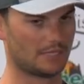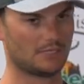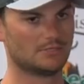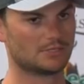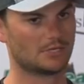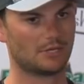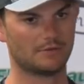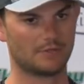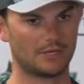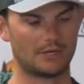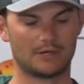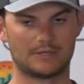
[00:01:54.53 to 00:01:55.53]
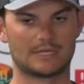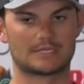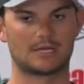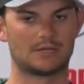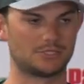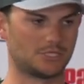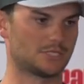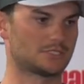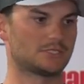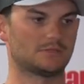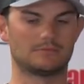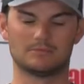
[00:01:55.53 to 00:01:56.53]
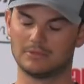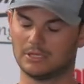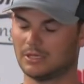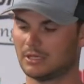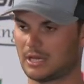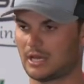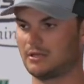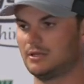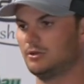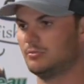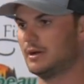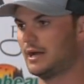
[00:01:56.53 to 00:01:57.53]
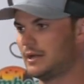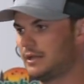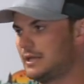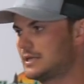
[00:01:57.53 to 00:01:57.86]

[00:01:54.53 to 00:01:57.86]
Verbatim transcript: They used it over there, and that's how Justin kind of knew about it.